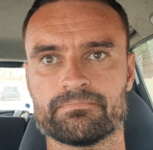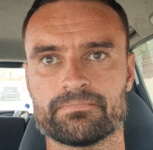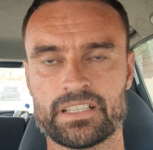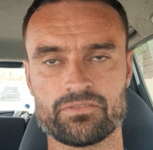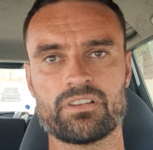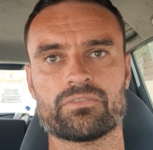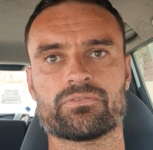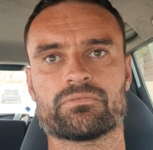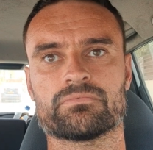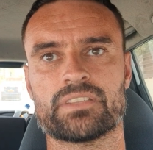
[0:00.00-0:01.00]
that's
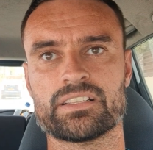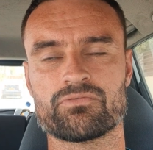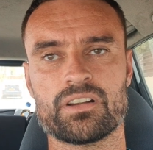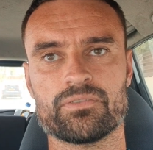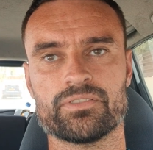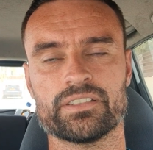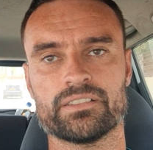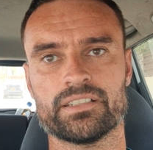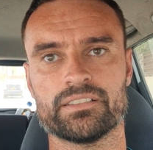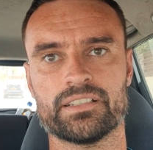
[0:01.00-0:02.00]
rough. That's rough.
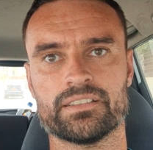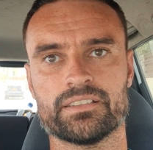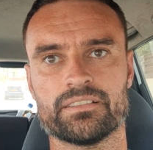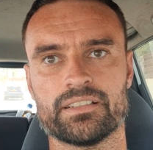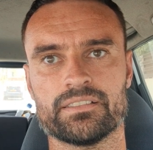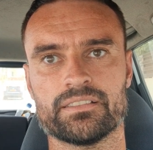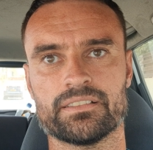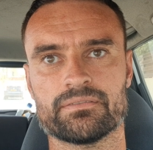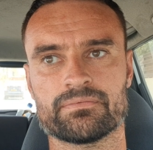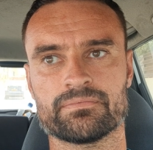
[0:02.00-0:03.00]
And
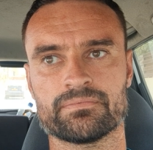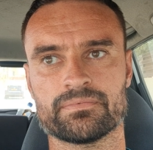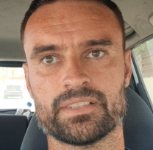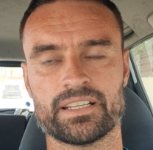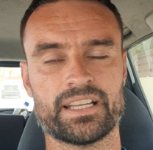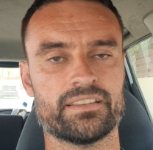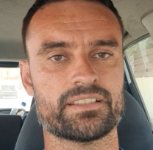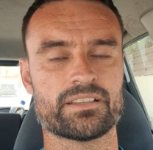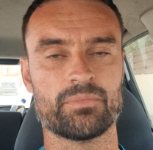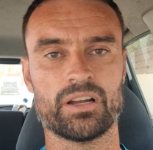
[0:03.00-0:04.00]
again,
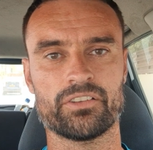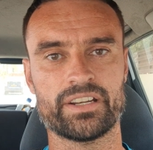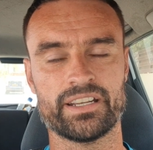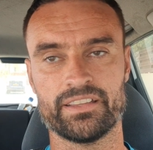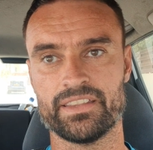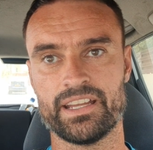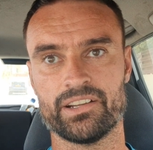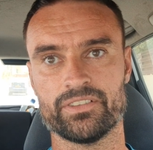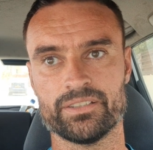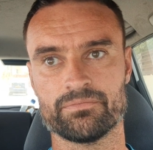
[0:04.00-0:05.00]
there's some irony in
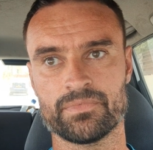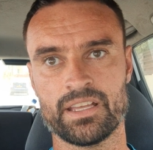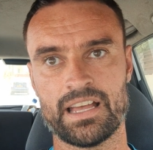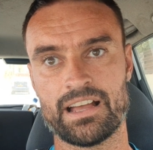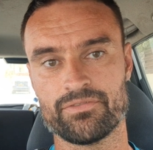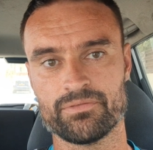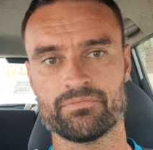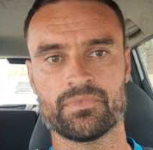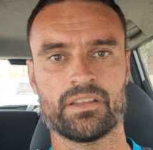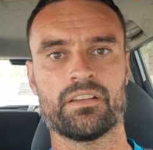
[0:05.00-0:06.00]
there, and having
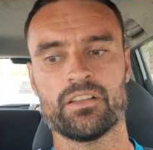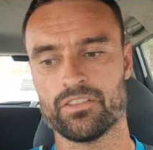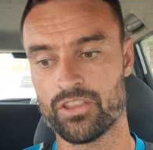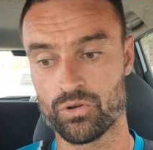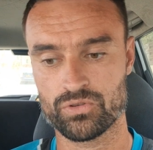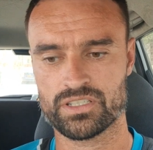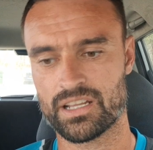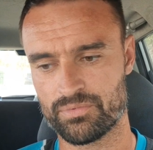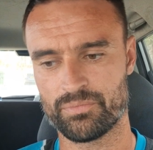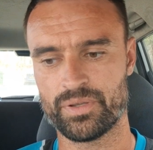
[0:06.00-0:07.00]
those
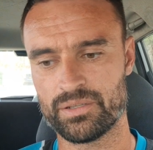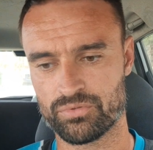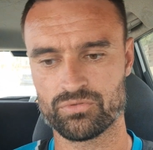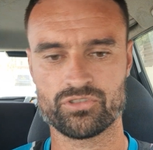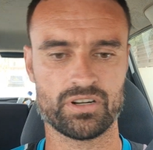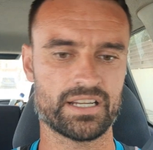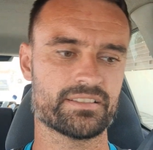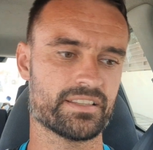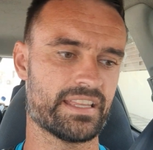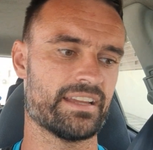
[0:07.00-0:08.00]
type of people try
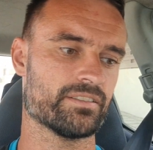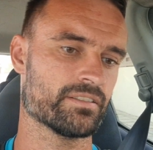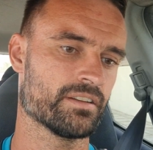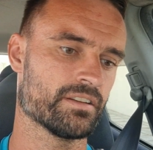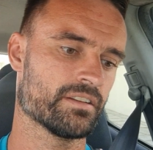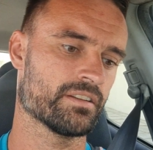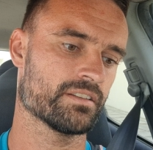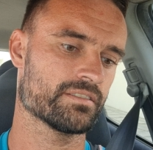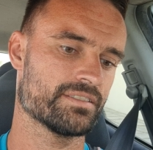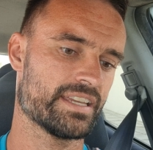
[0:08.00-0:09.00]
to then
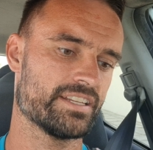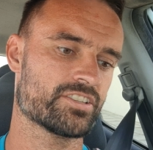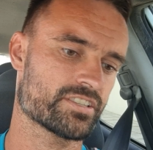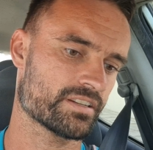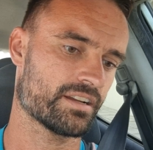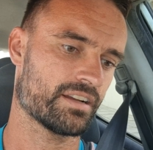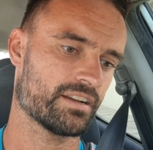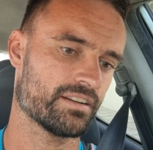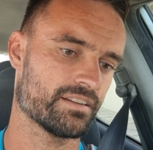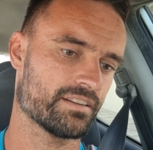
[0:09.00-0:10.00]
teach
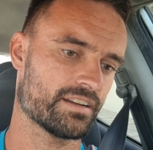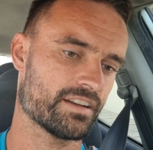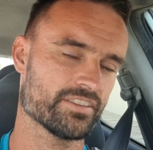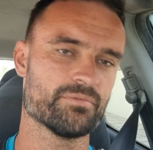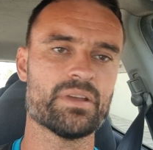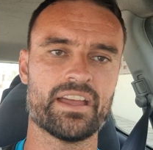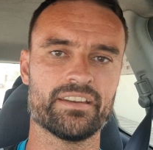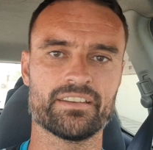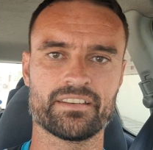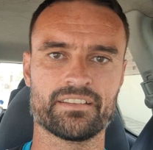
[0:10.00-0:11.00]
other
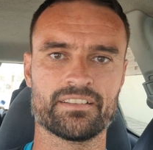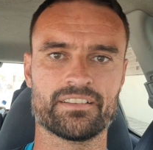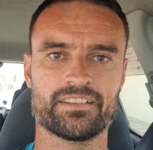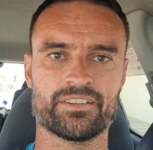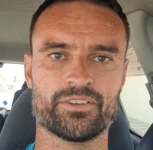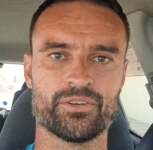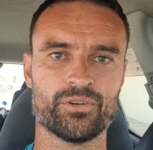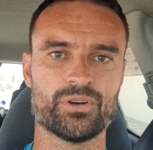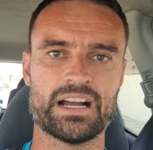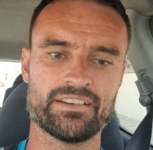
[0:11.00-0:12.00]
men
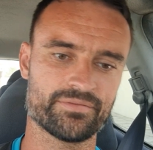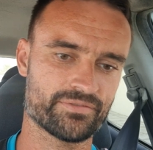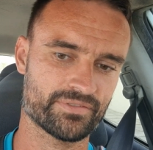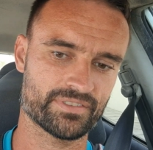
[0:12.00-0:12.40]
who have